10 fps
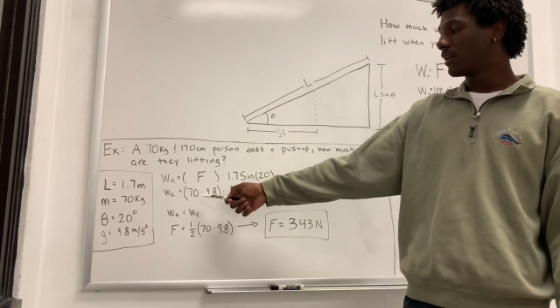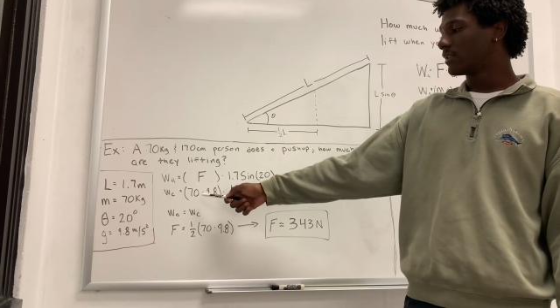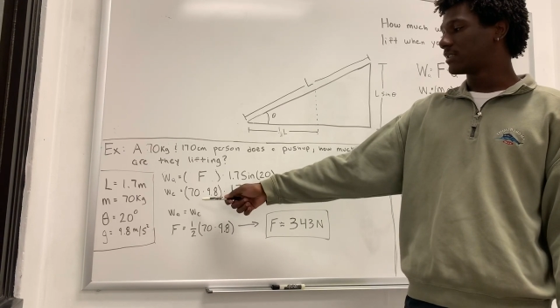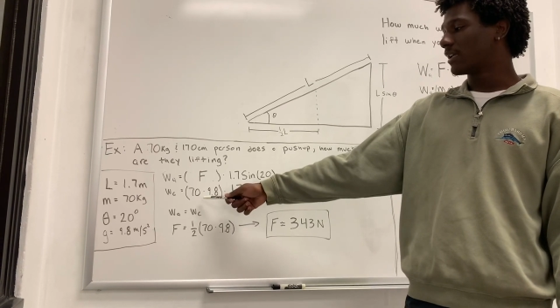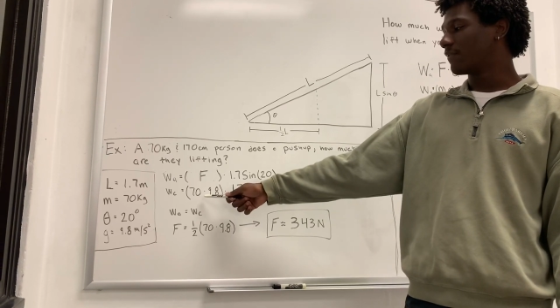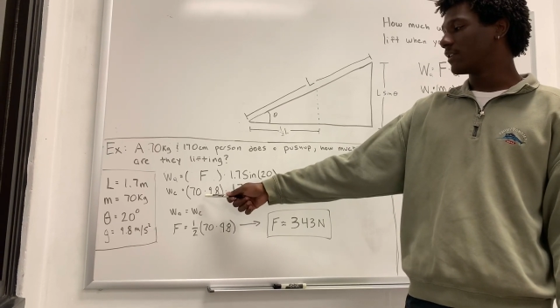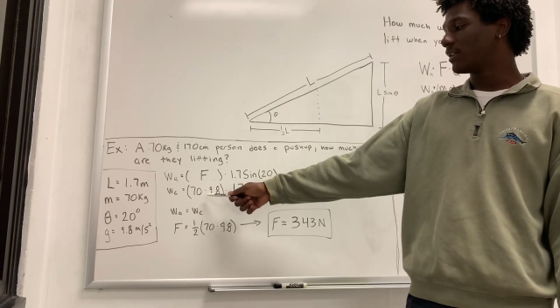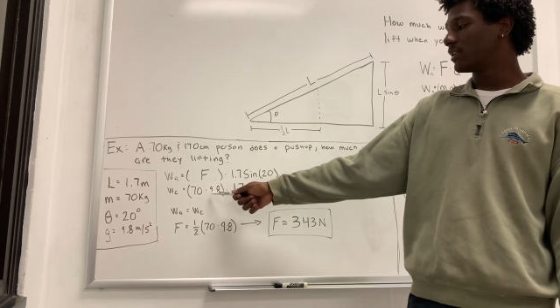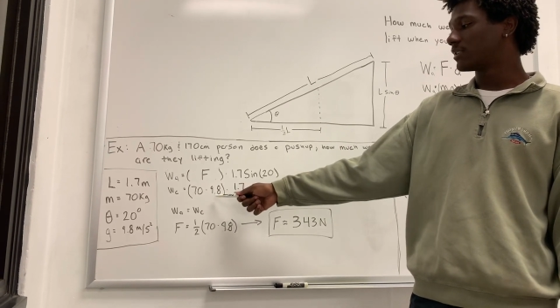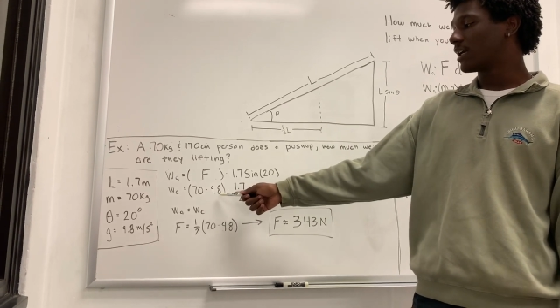
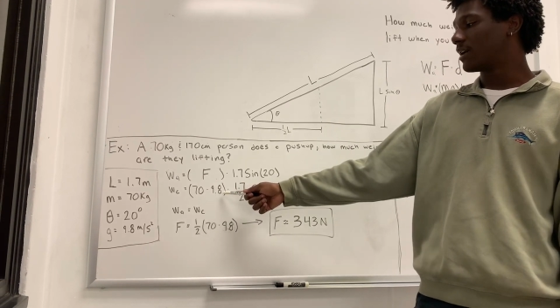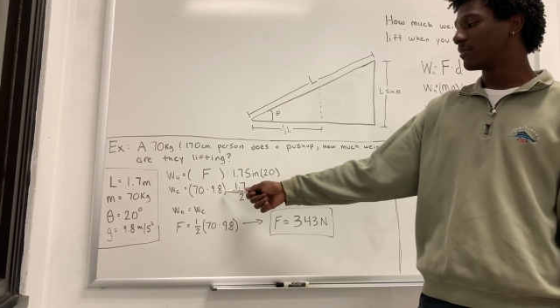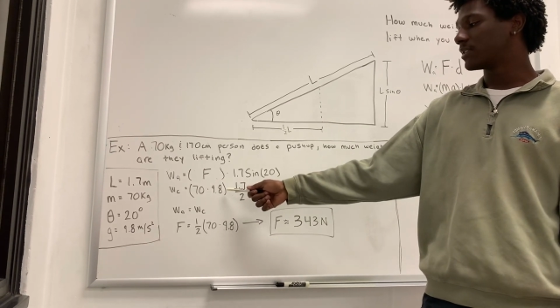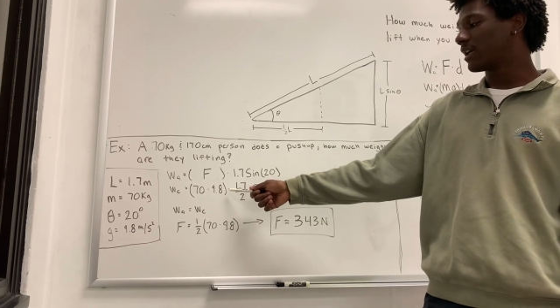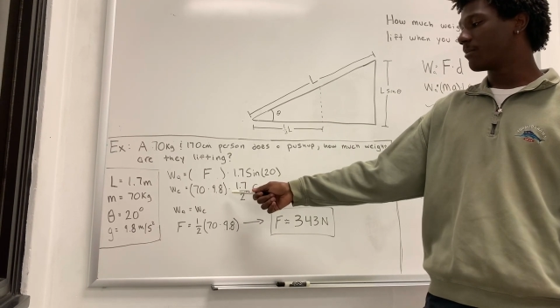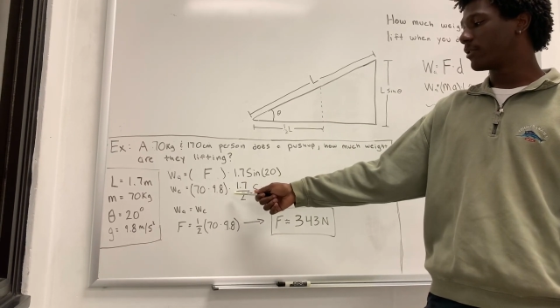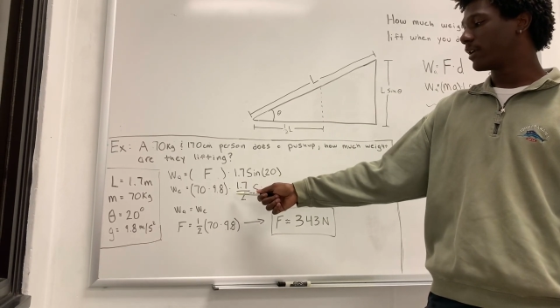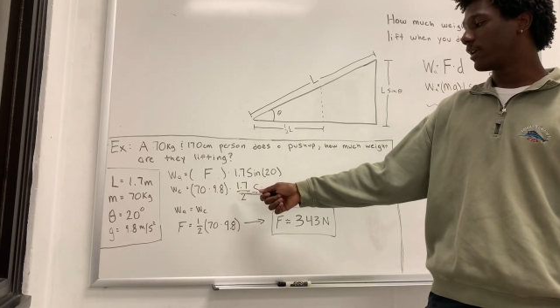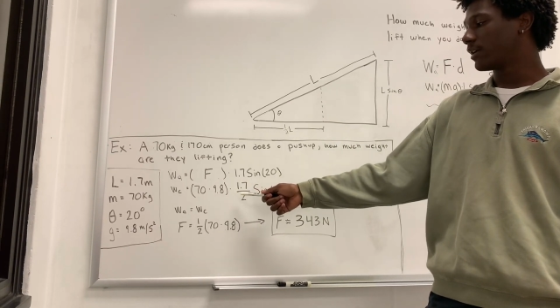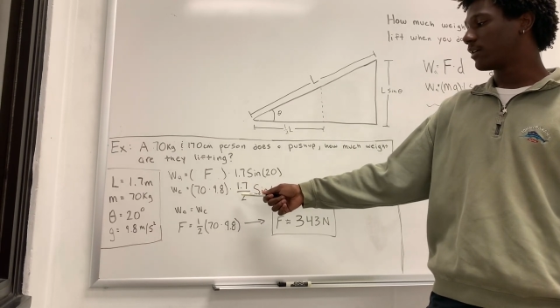70 times
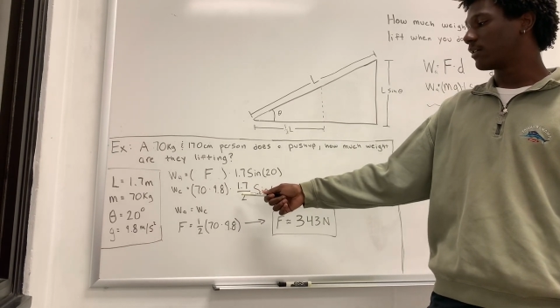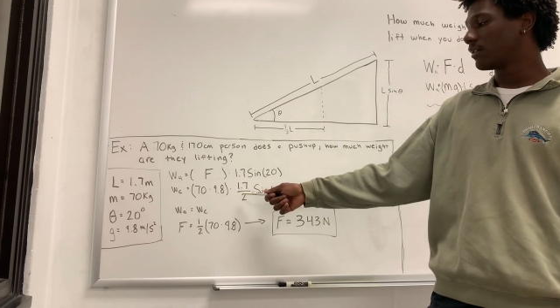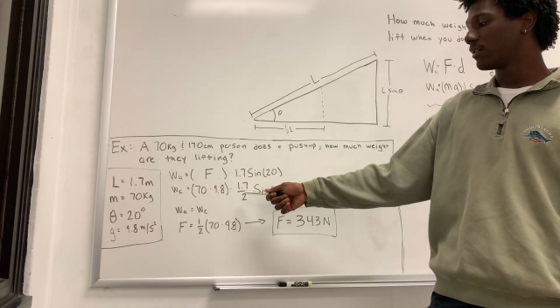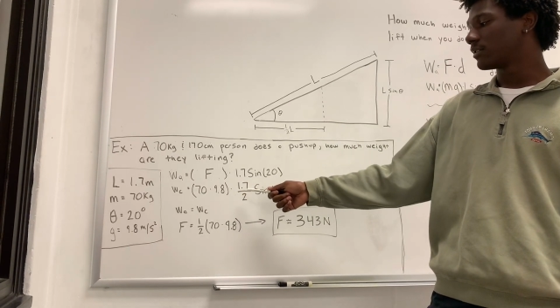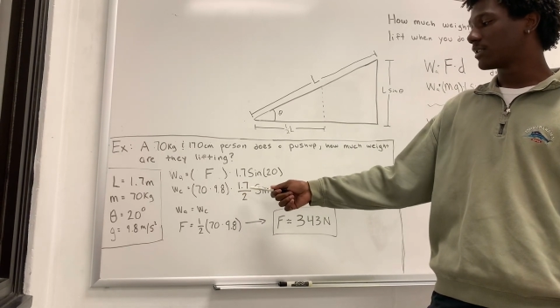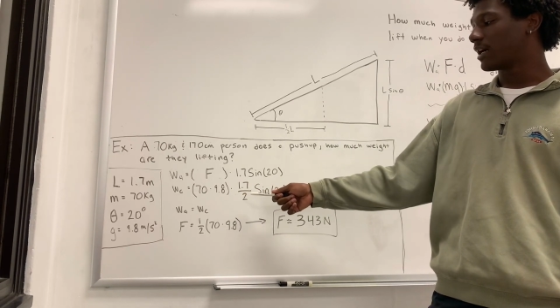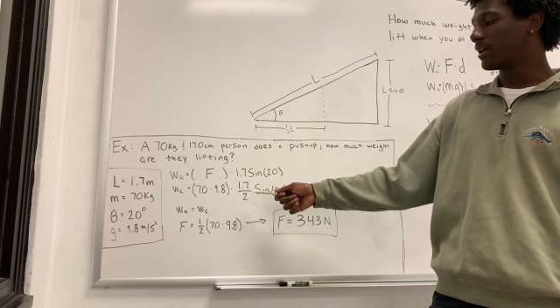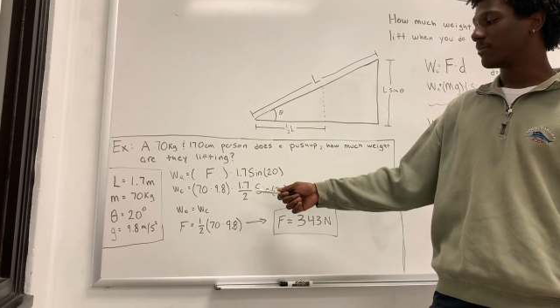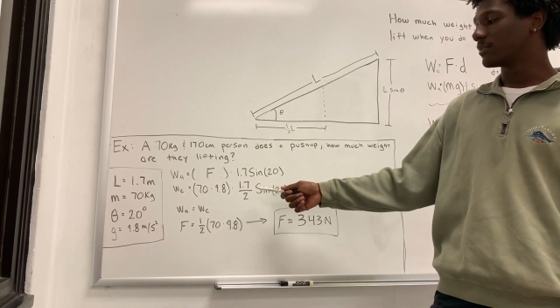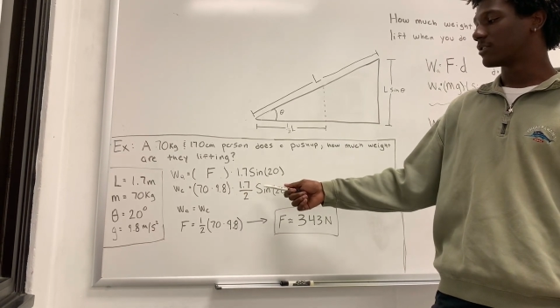9.8
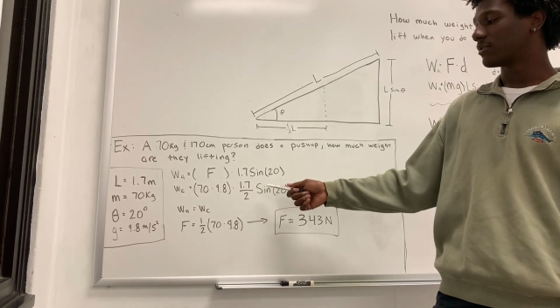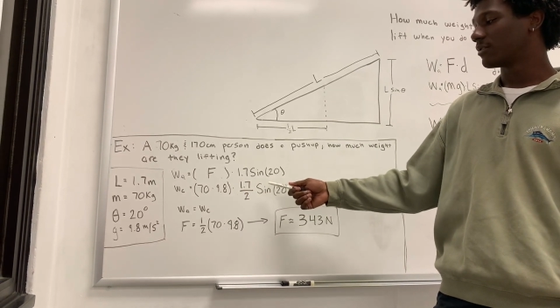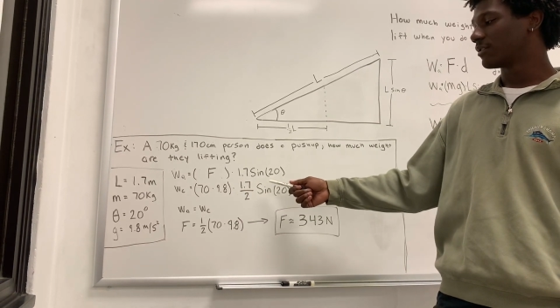times